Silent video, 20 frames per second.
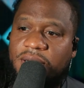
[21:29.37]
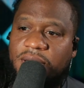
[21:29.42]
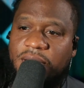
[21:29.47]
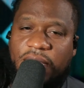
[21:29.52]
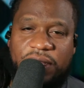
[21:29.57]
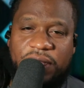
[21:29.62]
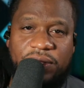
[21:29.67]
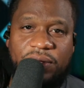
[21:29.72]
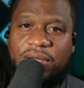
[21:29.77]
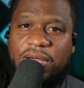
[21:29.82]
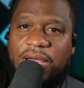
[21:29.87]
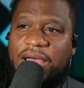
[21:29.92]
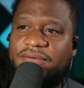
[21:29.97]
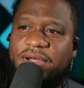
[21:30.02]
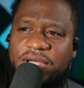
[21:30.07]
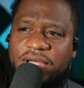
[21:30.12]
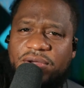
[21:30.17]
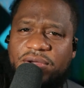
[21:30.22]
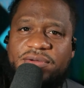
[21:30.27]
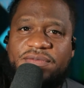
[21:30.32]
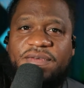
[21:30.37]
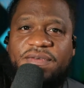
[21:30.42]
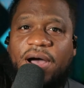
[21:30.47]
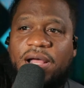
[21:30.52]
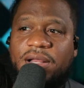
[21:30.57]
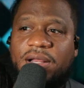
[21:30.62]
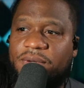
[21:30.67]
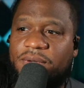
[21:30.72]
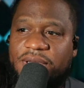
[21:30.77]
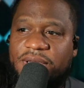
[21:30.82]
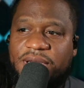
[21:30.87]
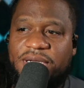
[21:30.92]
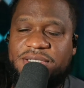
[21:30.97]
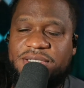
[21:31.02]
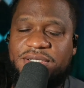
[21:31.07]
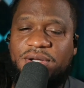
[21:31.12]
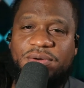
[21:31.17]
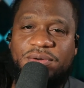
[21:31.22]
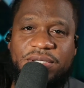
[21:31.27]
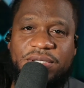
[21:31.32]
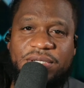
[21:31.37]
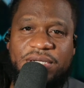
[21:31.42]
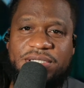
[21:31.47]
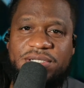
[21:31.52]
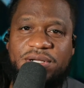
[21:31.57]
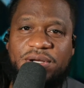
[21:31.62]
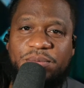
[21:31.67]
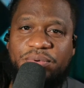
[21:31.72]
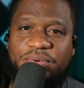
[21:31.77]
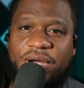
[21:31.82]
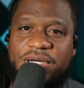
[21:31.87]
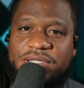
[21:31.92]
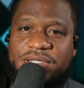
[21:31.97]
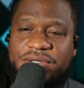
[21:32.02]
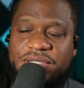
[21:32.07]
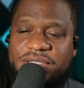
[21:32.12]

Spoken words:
you don't have a huge following, then there's no pressure,